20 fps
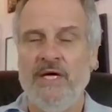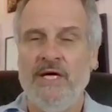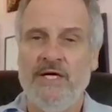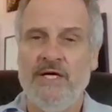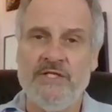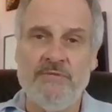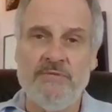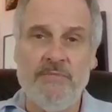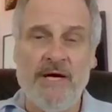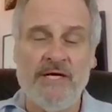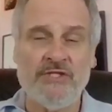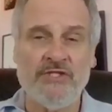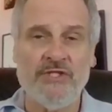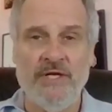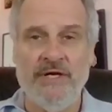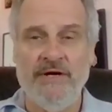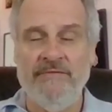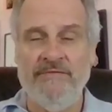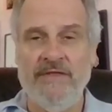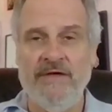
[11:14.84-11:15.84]

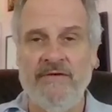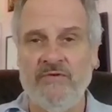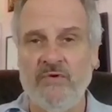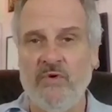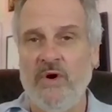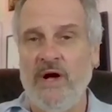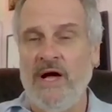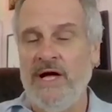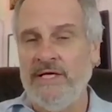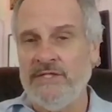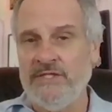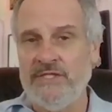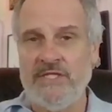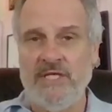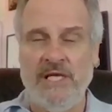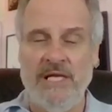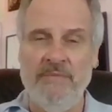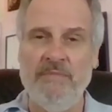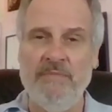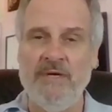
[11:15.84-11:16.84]
especially if they've tried
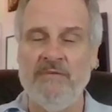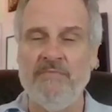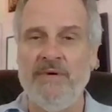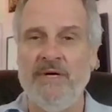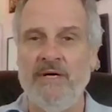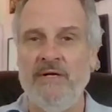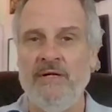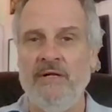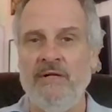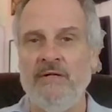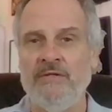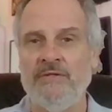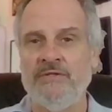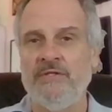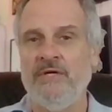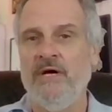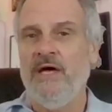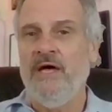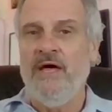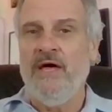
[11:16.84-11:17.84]
sleeping
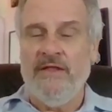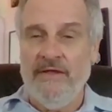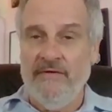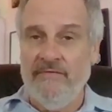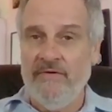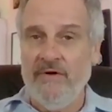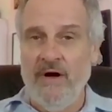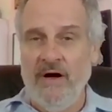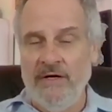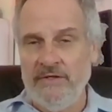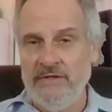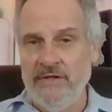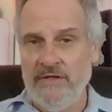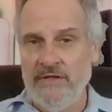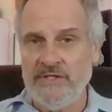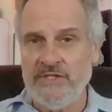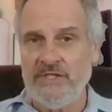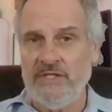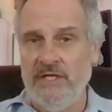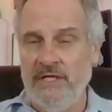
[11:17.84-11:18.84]
pills, they've gone to the
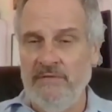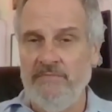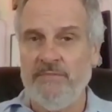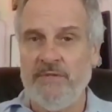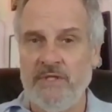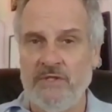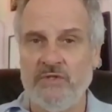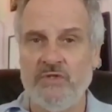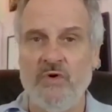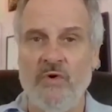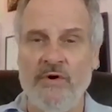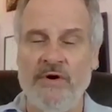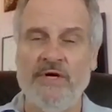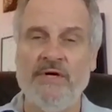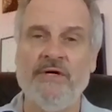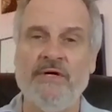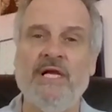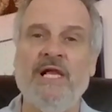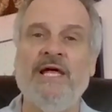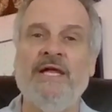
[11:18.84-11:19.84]
sleep disorder
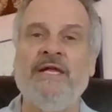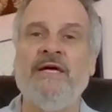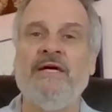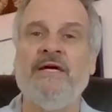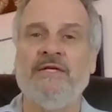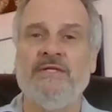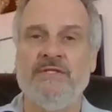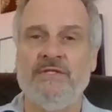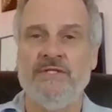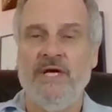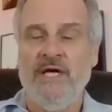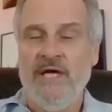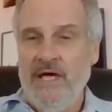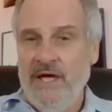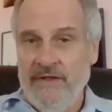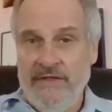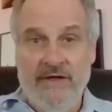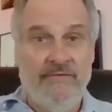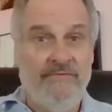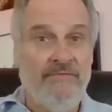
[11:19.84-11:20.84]
clinics,
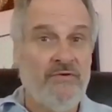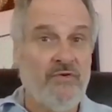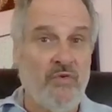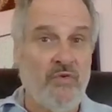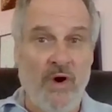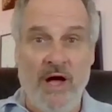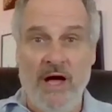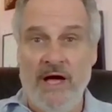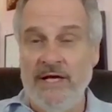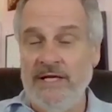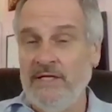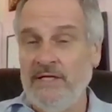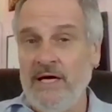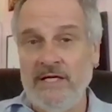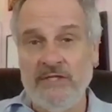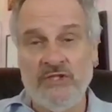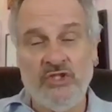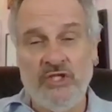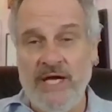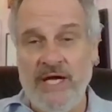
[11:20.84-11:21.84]
they've tried uh,
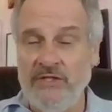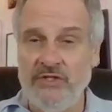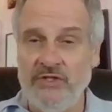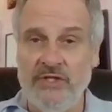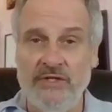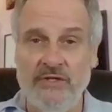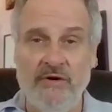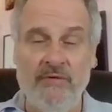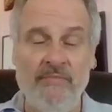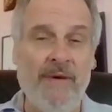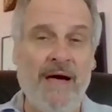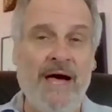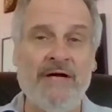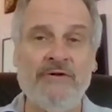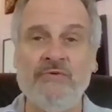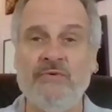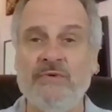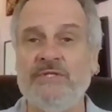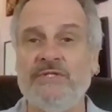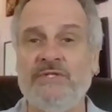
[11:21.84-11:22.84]
changing their
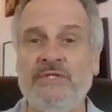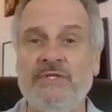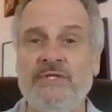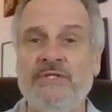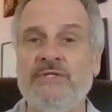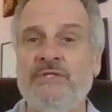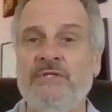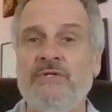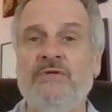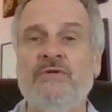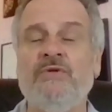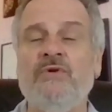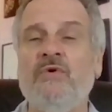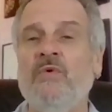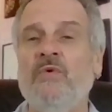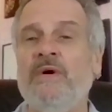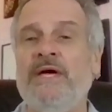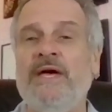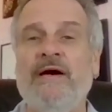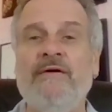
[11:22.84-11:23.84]
mattresses and
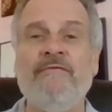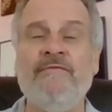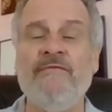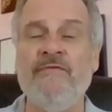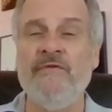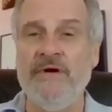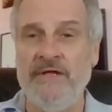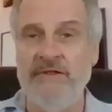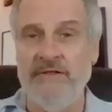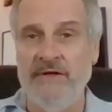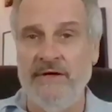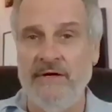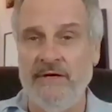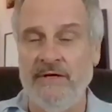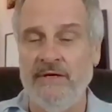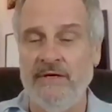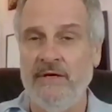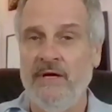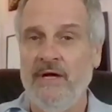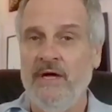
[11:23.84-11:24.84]
doing everything.
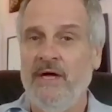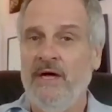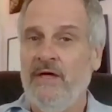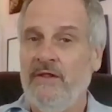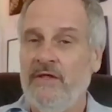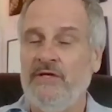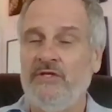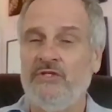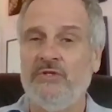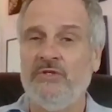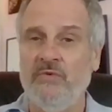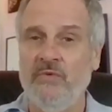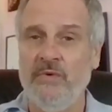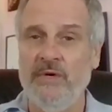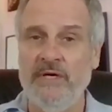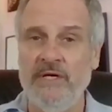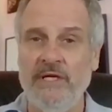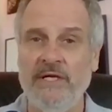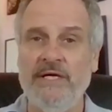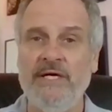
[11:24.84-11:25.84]
They should
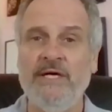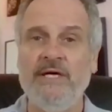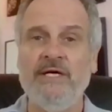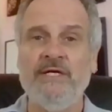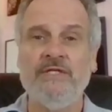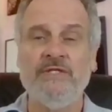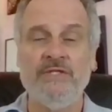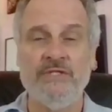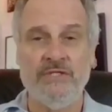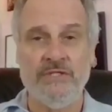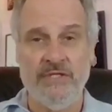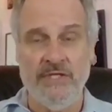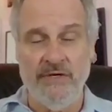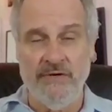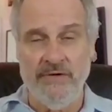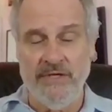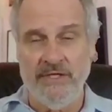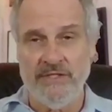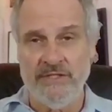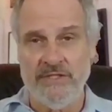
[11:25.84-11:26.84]
really
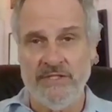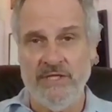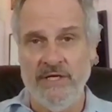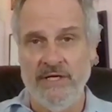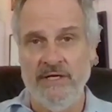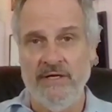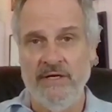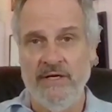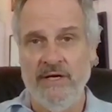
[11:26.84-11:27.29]
seriously